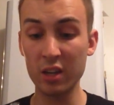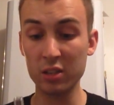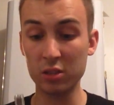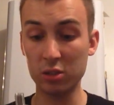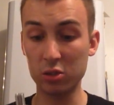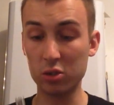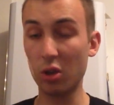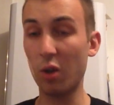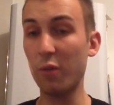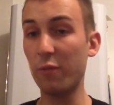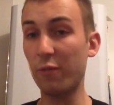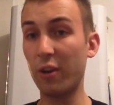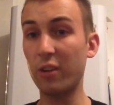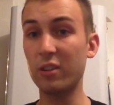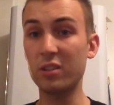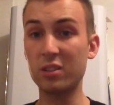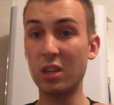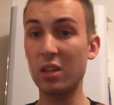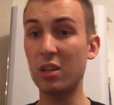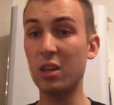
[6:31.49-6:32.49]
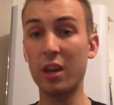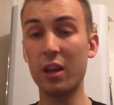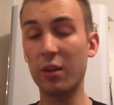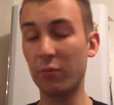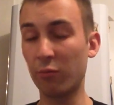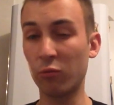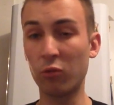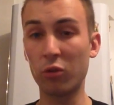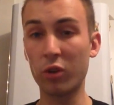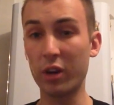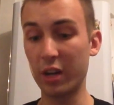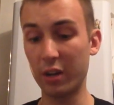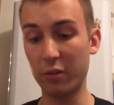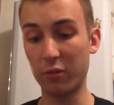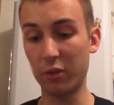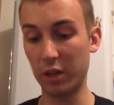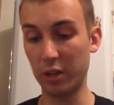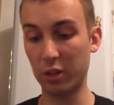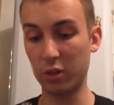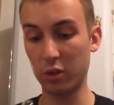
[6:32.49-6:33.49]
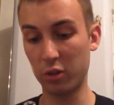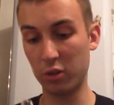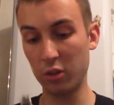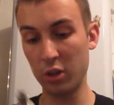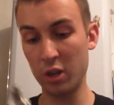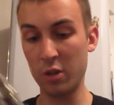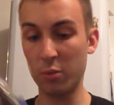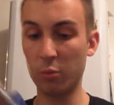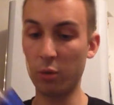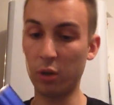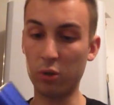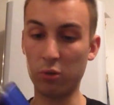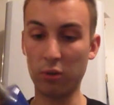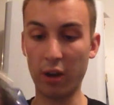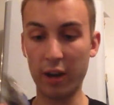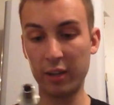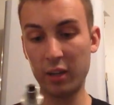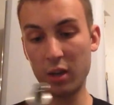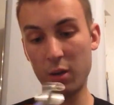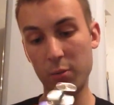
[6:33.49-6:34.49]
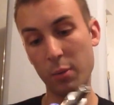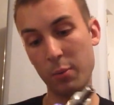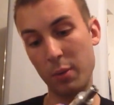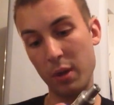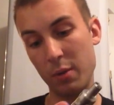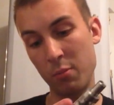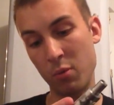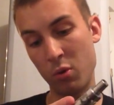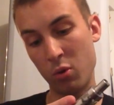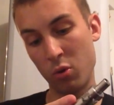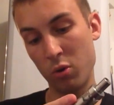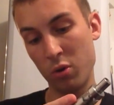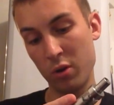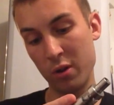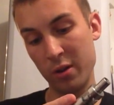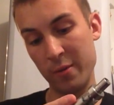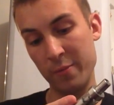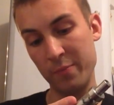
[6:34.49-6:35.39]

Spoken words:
So far this is hitting really good. We'll crank it up a bit more.